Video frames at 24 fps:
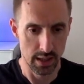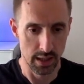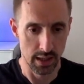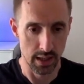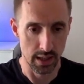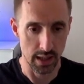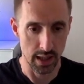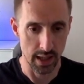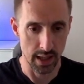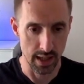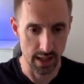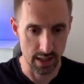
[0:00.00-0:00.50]

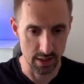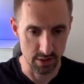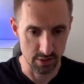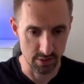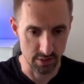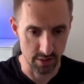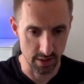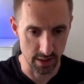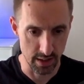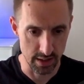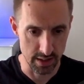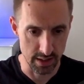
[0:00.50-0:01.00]
And
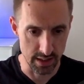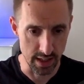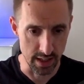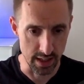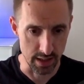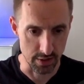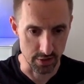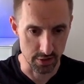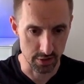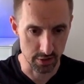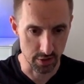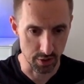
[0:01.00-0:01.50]

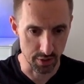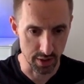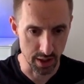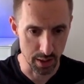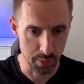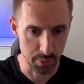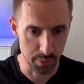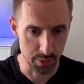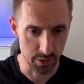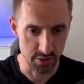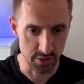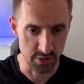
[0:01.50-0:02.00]
code
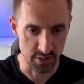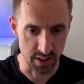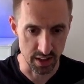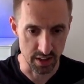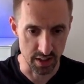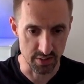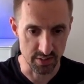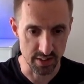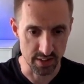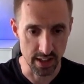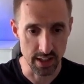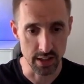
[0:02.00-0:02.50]
output,
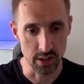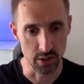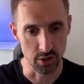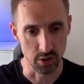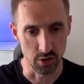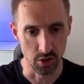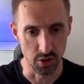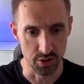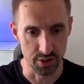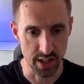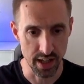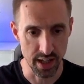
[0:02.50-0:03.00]
today's date,
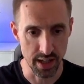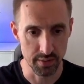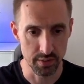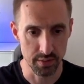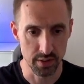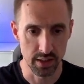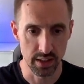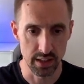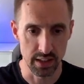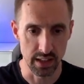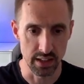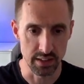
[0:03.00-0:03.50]
got
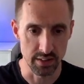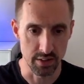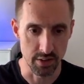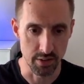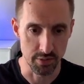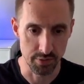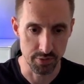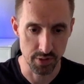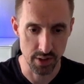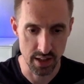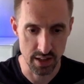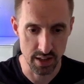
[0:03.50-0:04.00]
that. Collected the
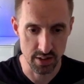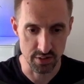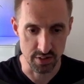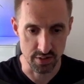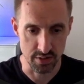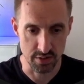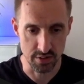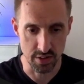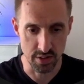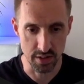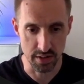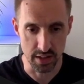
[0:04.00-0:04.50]
finance, it's
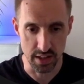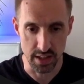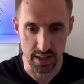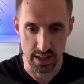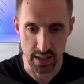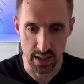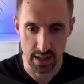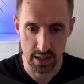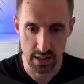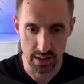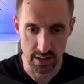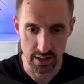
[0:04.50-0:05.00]
done
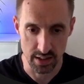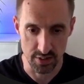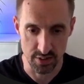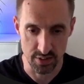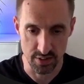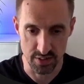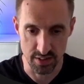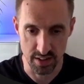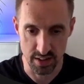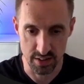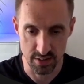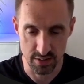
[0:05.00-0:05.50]
this
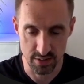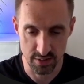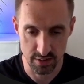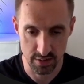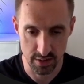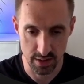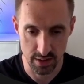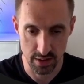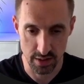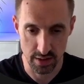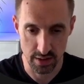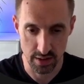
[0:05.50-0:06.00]
is it
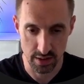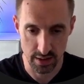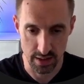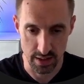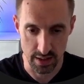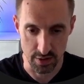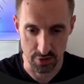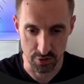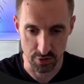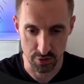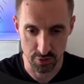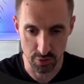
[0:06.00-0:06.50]

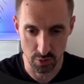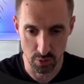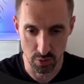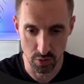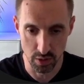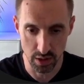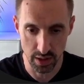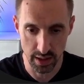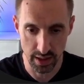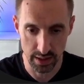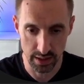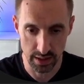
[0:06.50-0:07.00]

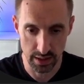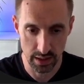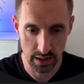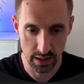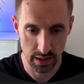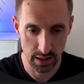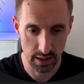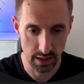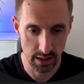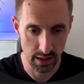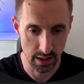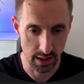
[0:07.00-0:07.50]
installing
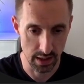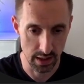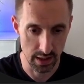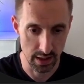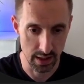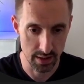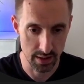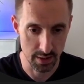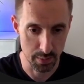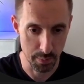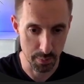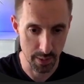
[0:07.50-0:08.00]

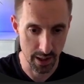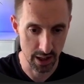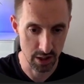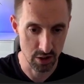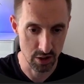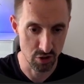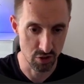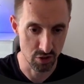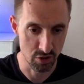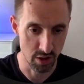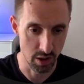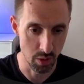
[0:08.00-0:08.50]
the
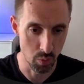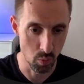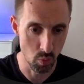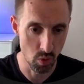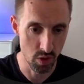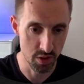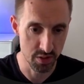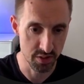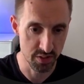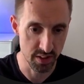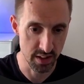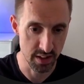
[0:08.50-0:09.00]
package that it
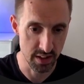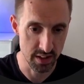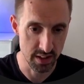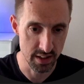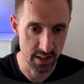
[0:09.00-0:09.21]
wanted.